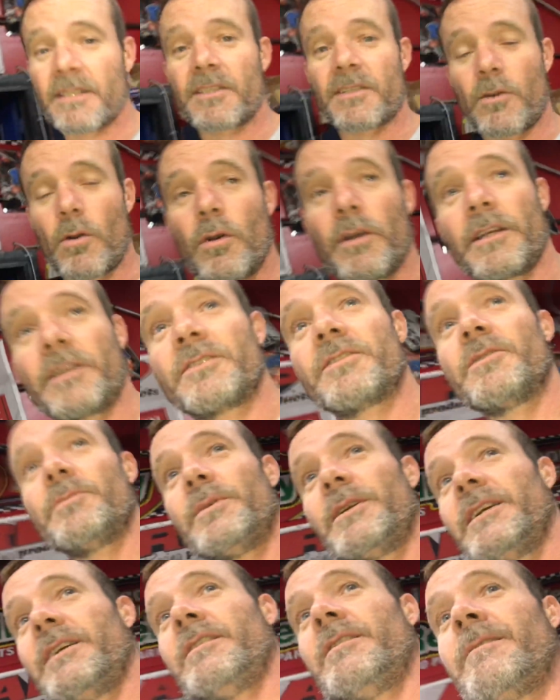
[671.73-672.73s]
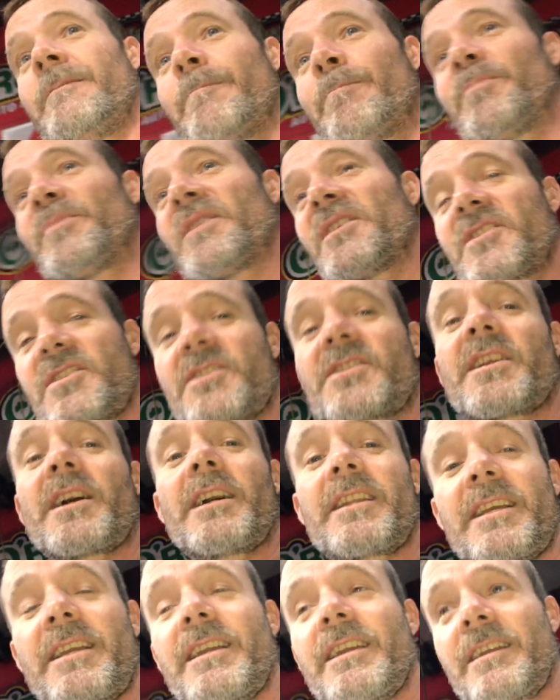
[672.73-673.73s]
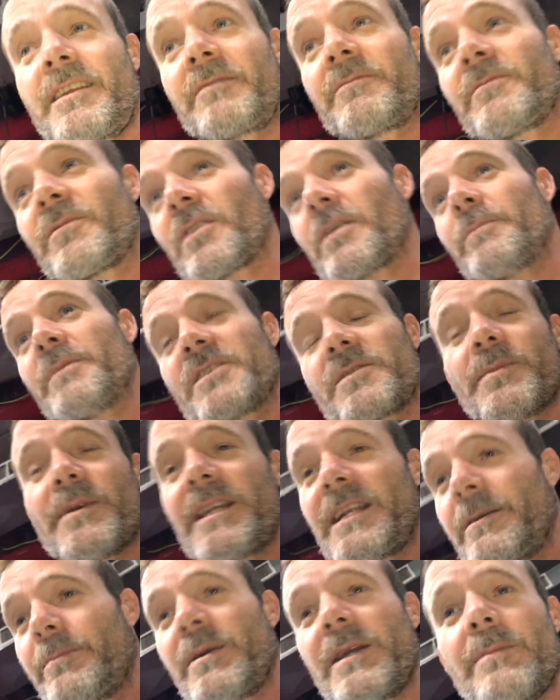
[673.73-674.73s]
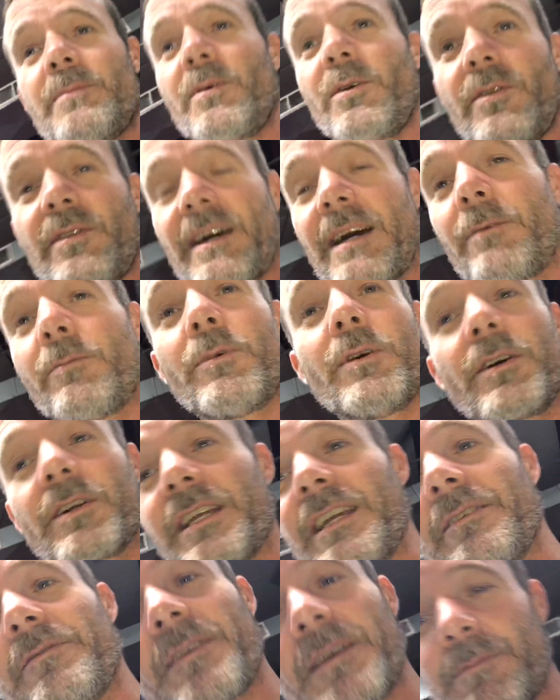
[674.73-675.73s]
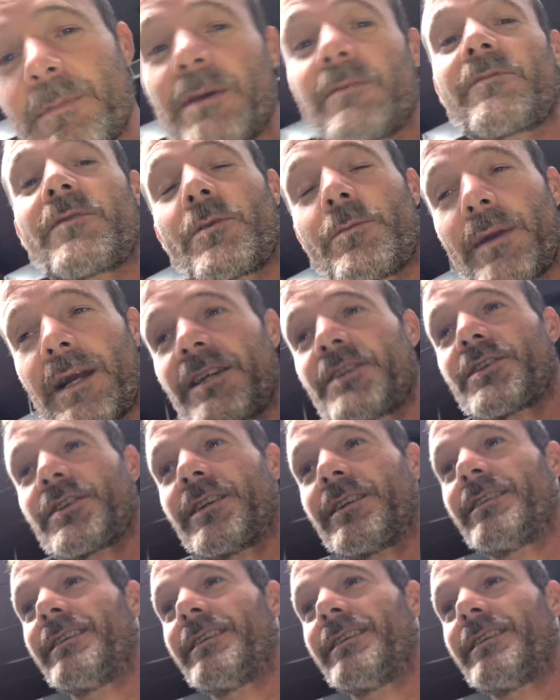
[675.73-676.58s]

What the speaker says: going to be studying from as many people that will give him information